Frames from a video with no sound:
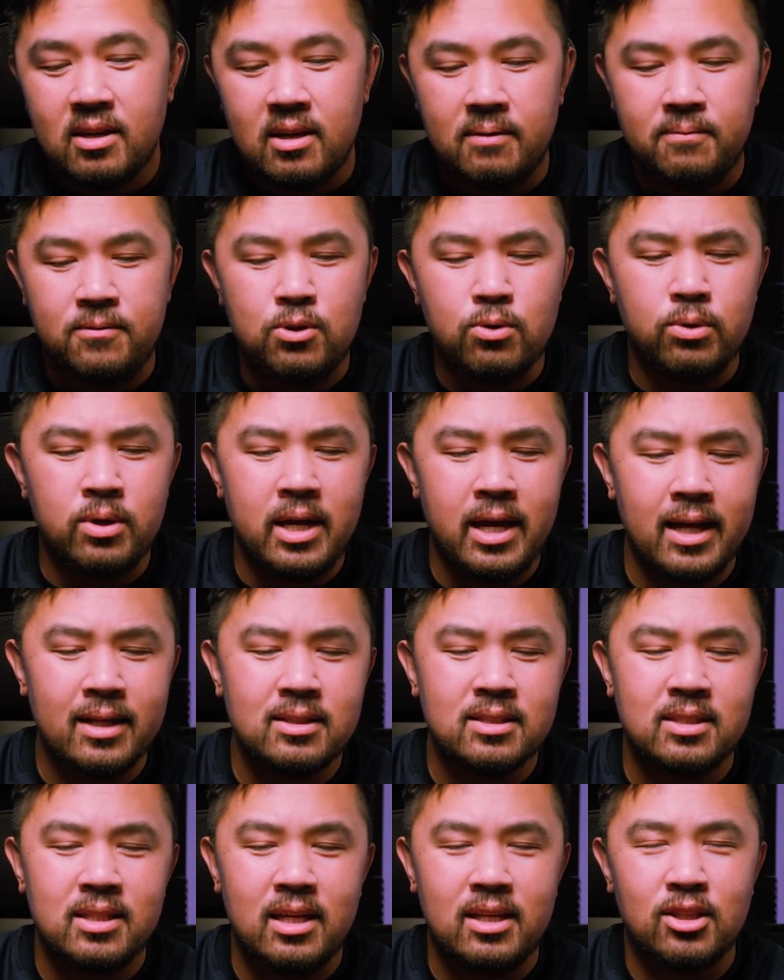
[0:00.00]
If you
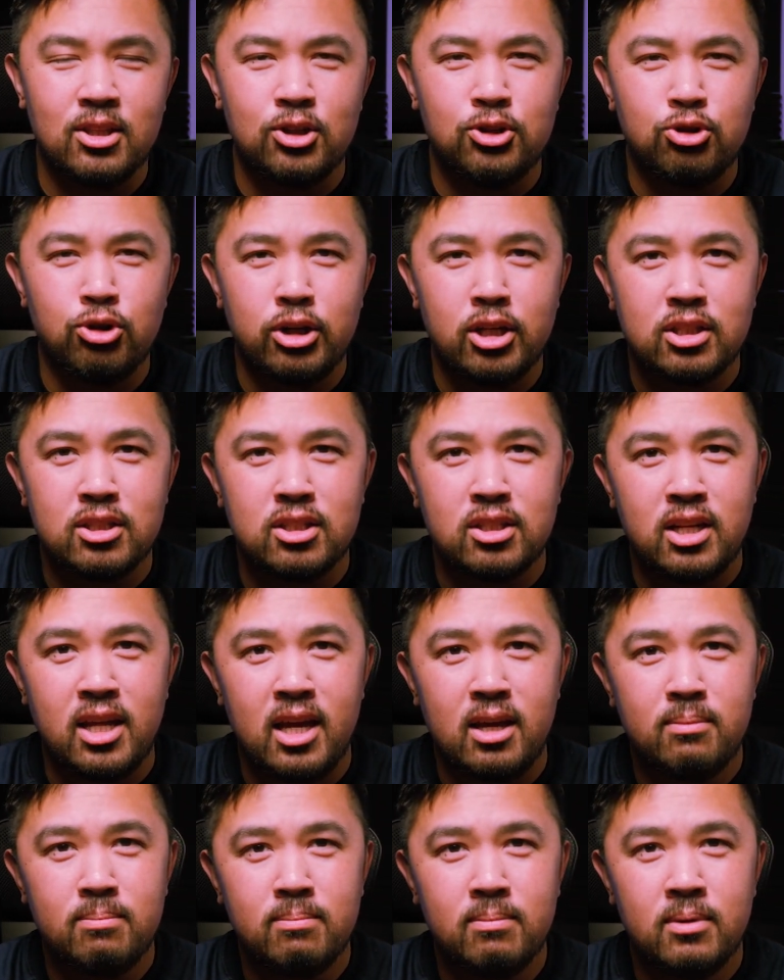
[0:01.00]
can't say the drink's
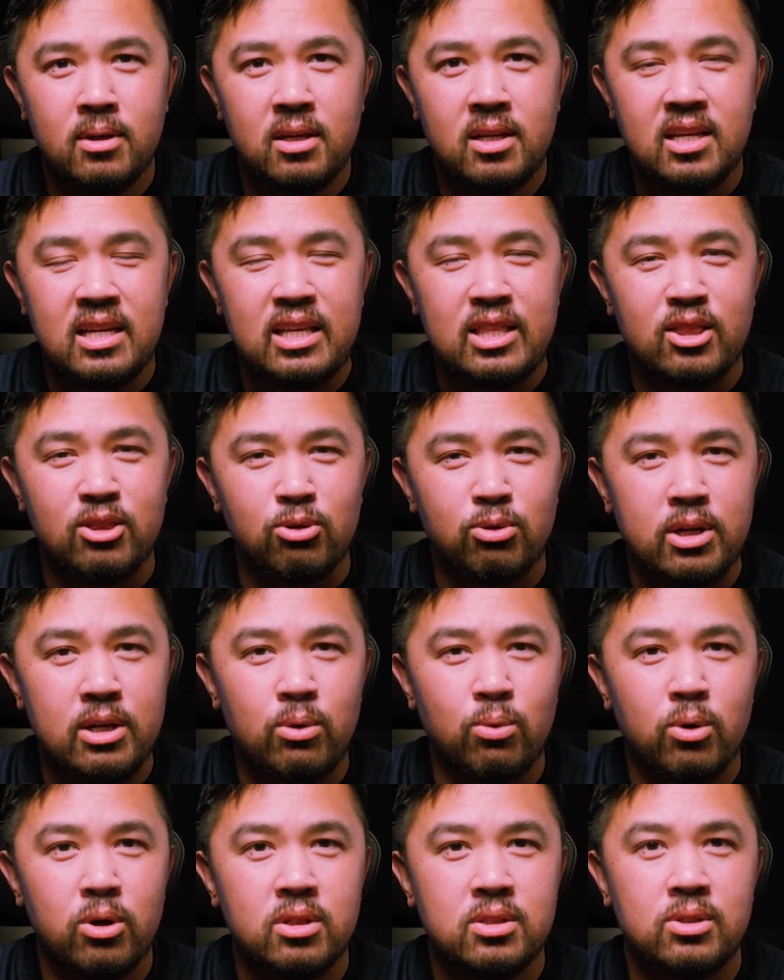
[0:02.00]
name in 3
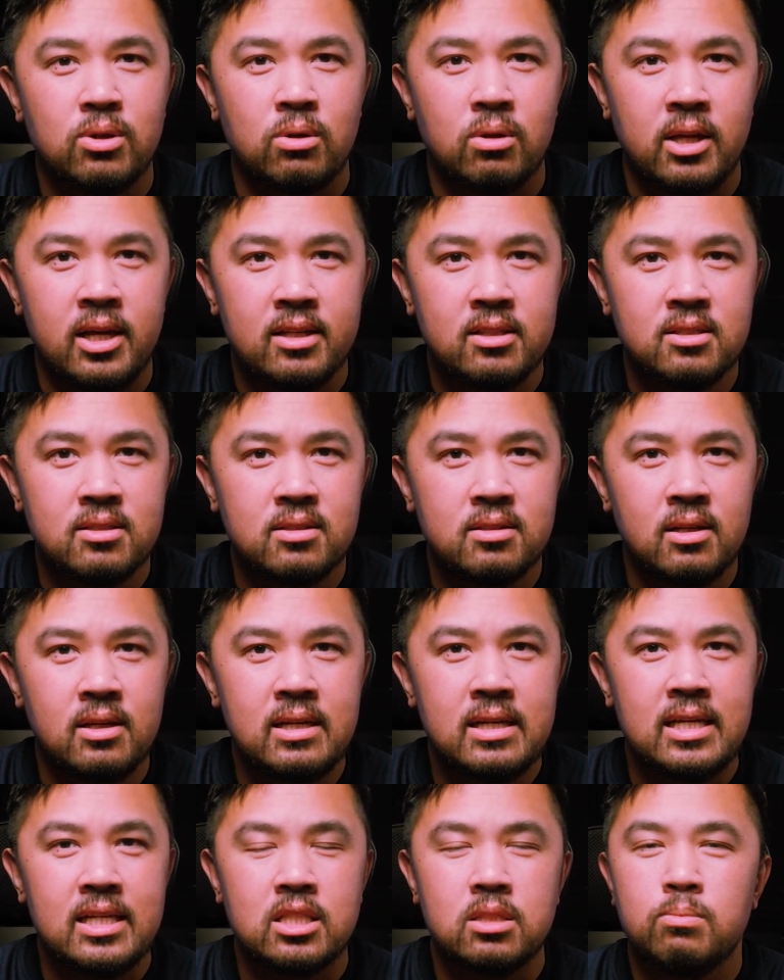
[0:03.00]
words or less,
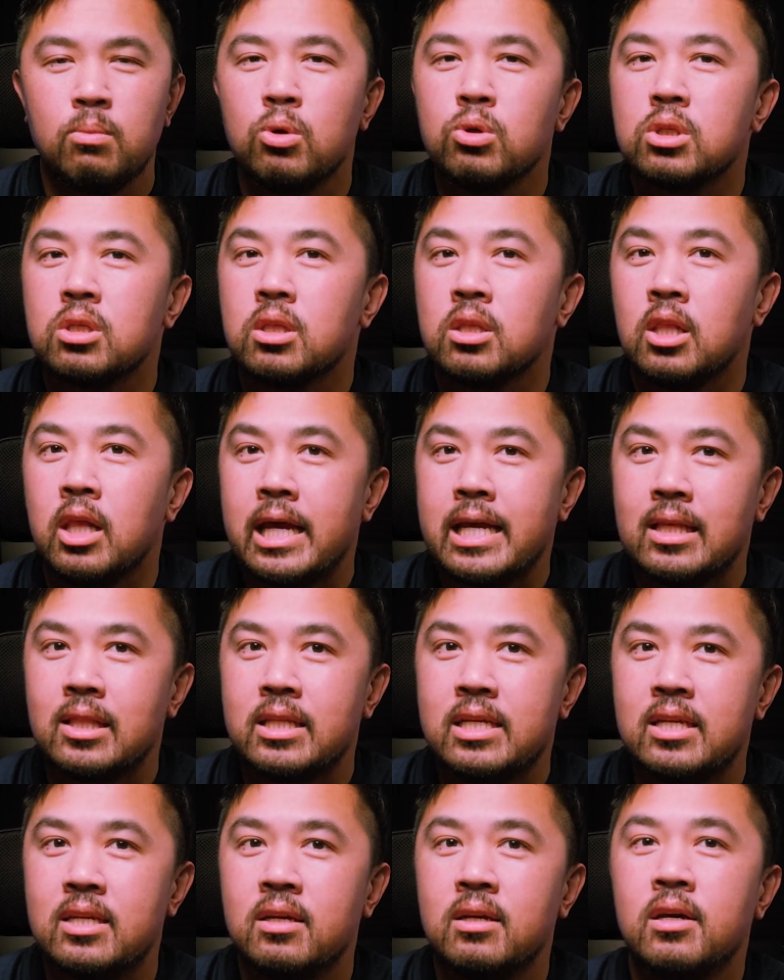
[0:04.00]
it's most
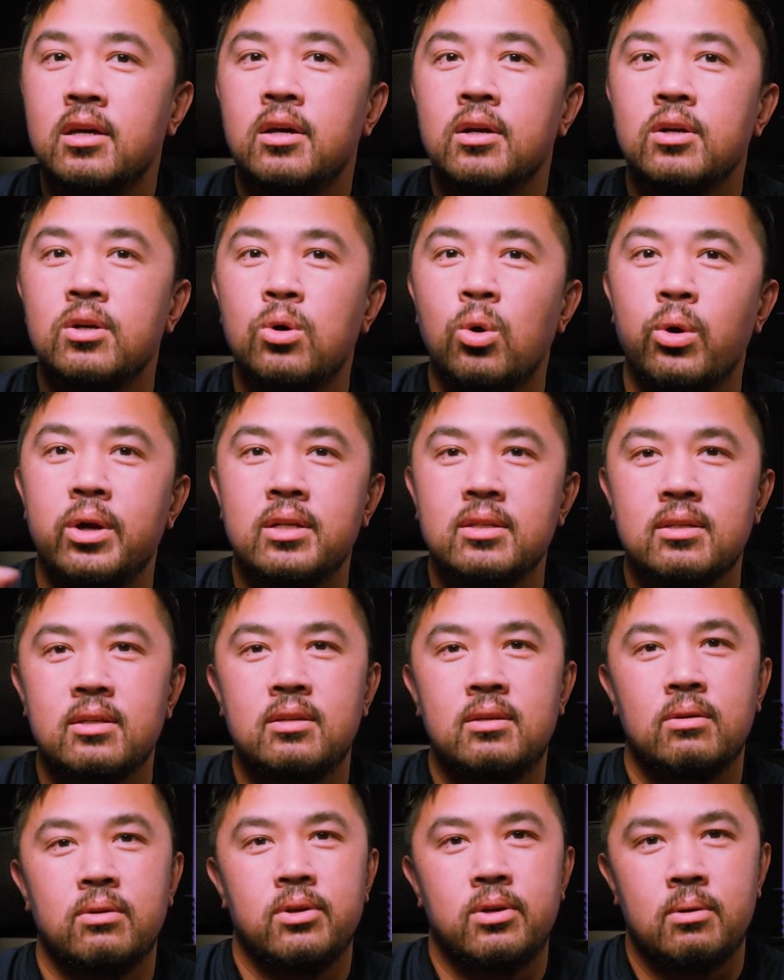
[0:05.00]
likely going to
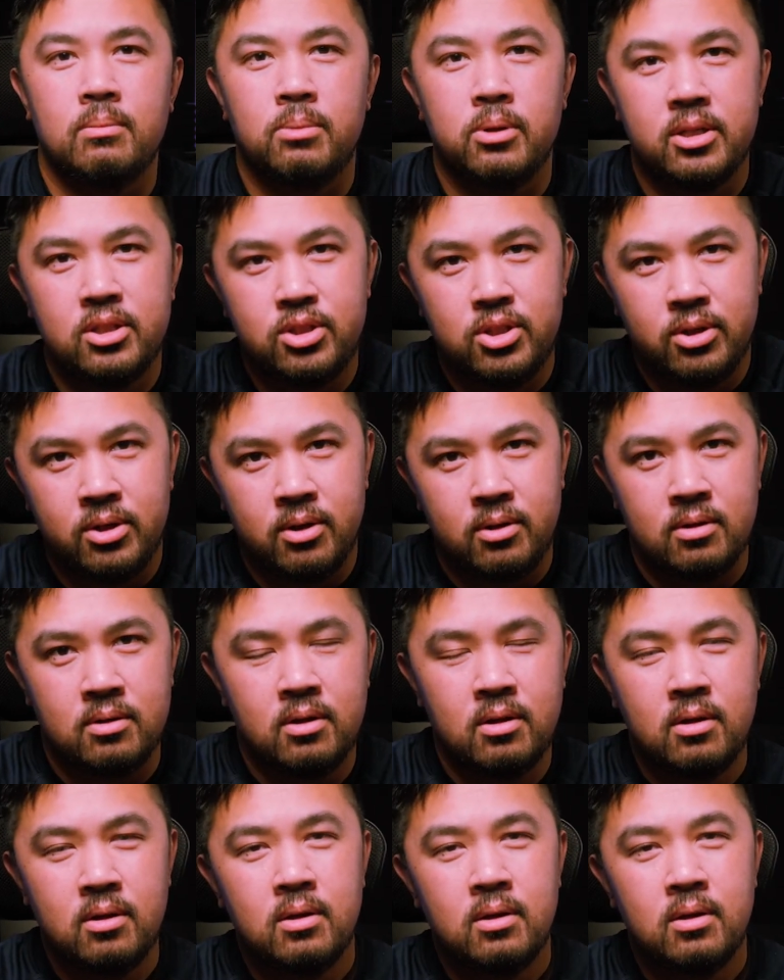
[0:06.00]
kill your blood sugar.